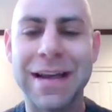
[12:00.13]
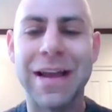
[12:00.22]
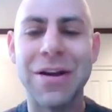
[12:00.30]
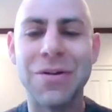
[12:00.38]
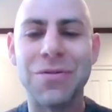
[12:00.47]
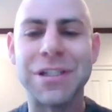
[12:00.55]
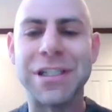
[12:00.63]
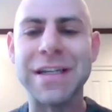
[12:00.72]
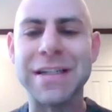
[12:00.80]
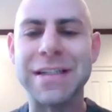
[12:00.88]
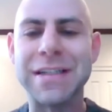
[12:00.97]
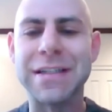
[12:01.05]
which
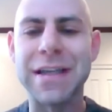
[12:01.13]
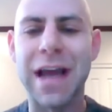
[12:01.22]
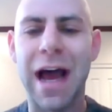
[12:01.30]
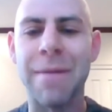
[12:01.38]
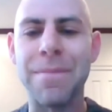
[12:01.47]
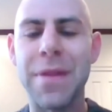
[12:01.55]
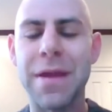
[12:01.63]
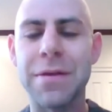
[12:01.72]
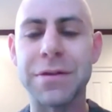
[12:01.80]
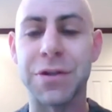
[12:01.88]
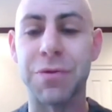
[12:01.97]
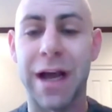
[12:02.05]
is,
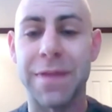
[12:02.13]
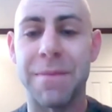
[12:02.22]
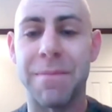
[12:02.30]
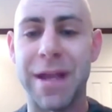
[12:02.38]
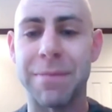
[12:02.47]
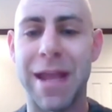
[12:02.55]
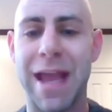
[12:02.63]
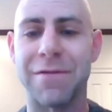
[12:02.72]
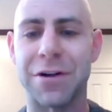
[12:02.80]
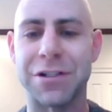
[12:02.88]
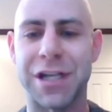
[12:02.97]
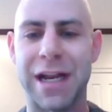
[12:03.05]
so we got the big behavior
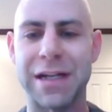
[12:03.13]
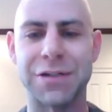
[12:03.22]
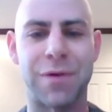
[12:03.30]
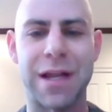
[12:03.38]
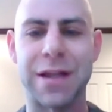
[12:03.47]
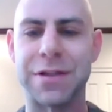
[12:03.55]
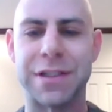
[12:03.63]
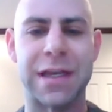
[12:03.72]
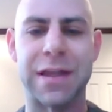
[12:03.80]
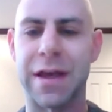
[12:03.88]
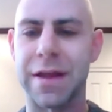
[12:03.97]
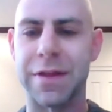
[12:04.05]
change, right? You see
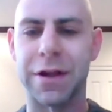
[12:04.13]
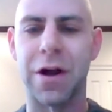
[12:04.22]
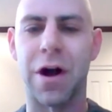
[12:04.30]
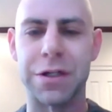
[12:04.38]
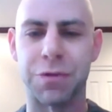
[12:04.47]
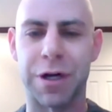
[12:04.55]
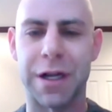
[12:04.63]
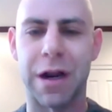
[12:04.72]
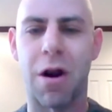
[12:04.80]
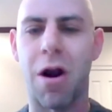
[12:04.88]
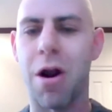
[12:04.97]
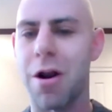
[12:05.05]
the callers working
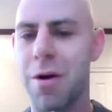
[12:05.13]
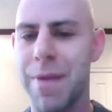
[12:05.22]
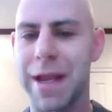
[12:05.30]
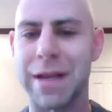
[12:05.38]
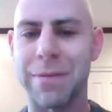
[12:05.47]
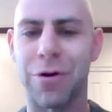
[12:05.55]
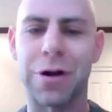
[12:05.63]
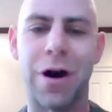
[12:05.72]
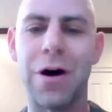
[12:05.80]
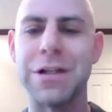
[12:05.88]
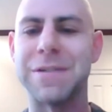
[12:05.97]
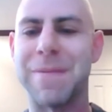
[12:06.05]
harder, making more
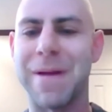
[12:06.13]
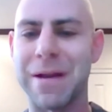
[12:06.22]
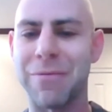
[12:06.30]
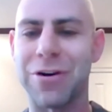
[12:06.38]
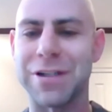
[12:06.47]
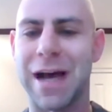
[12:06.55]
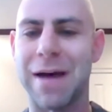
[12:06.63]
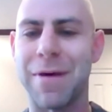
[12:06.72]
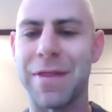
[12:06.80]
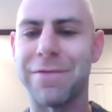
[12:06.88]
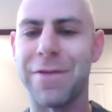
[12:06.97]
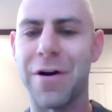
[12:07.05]
calls, spending more time
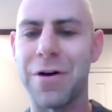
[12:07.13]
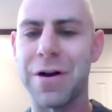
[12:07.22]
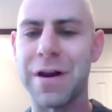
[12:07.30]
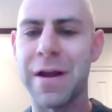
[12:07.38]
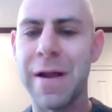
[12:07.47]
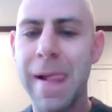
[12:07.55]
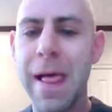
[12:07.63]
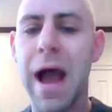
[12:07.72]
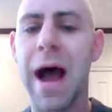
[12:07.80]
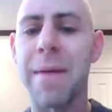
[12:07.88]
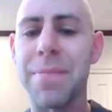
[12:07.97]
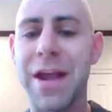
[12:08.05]
on the phone.
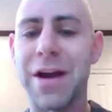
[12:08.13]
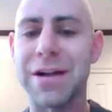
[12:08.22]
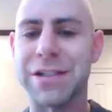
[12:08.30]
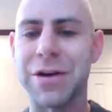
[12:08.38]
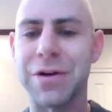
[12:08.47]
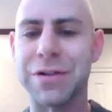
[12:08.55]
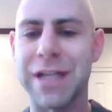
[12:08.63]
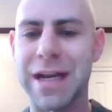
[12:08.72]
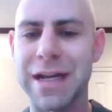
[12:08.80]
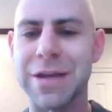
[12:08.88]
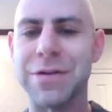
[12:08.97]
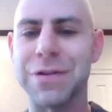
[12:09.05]
They also tend to
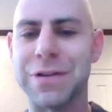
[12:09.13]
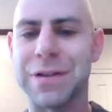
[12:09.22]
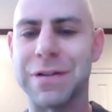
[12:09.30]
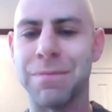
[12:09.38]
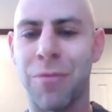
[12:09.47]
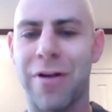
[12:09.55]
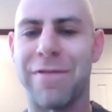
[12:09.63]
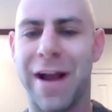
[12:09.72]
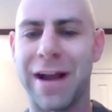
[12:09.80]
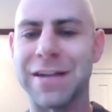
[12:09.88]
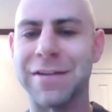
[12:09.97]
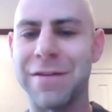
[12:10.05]
use more
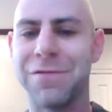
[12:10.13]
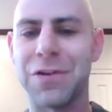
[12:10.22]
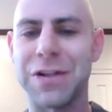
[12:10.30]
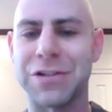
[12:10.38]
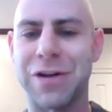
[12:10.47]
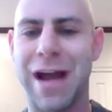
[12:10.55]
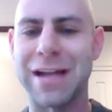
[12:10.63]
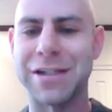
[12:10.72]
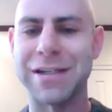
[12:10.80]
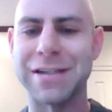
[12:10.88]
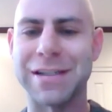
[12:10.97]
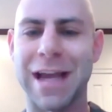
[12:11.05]
effective influence
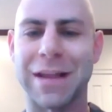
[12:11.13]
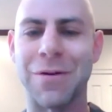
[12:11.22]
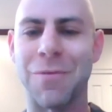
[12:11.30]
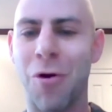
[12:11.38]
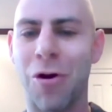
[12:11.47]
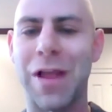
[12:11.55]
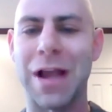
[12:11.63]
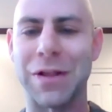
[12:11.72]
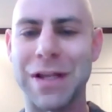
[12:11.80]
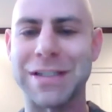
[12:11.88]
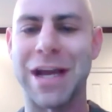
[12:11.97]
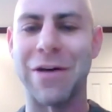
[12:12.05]
strategies, like they're more likely
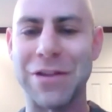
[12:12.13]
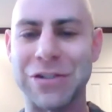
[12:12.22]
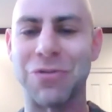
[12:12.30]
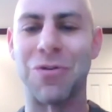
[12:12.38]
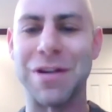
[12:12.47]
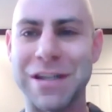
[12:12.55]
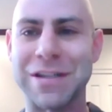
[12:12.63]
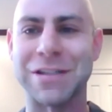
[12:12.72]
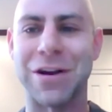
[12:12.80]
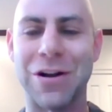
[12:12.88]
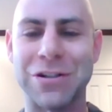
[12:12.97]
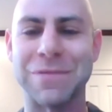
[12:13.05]
to tell the stories of the
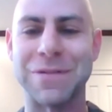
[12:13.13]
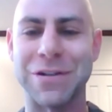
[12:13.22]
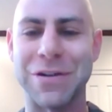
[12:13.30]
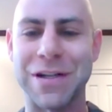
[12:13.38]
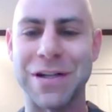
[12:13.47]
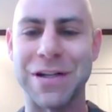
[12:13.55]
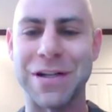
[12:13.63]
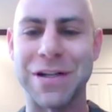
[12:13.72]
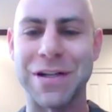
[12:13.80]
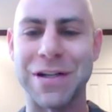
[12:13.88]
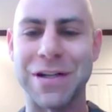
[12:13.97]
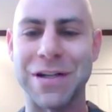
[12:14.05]
scholarship students
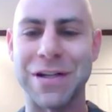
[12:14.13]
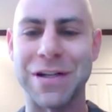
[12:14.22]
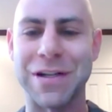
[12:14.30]
on the phone